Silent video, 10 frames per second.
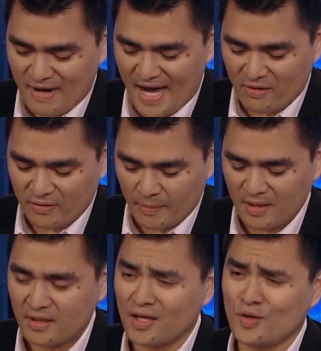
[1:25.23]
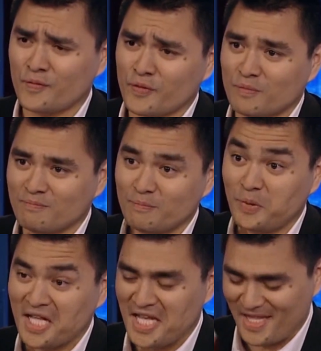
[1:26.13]
around. I mean, thank you for
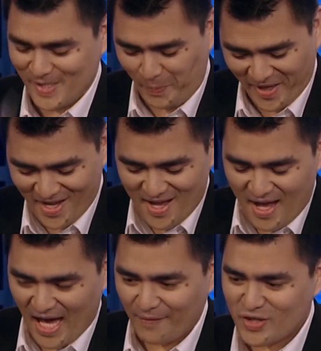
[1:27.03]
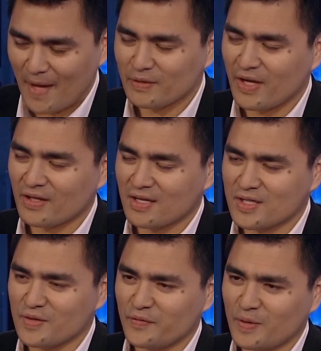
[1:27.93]
plugging this. But I've traveled around the
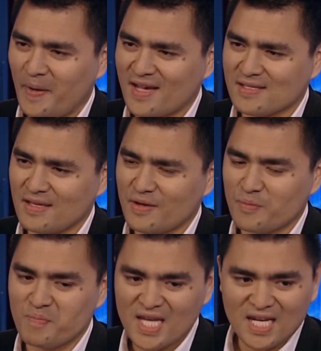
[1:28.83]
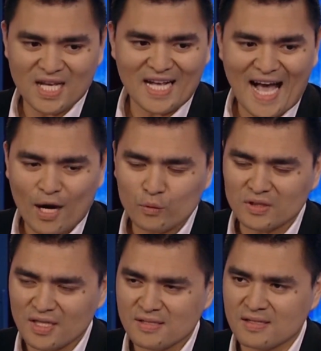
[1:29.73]
country for the past year, meeting
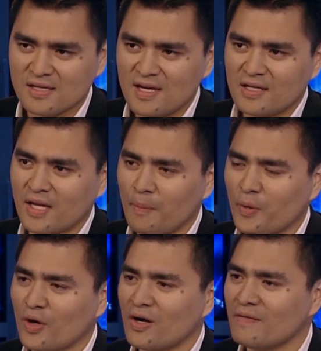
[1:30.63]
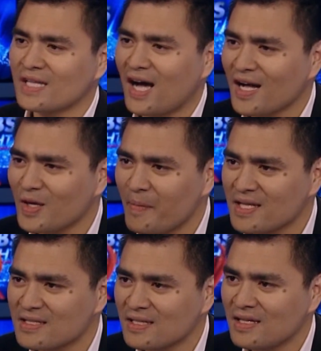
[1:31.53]
countless number of
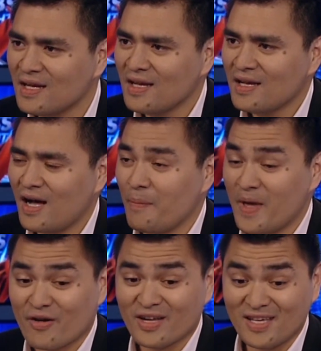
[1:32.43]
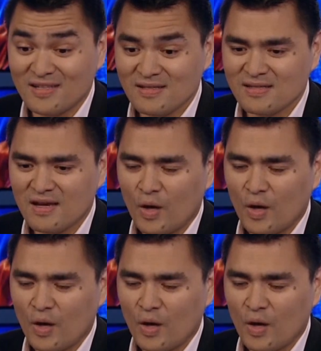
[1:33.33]
undocumented Americans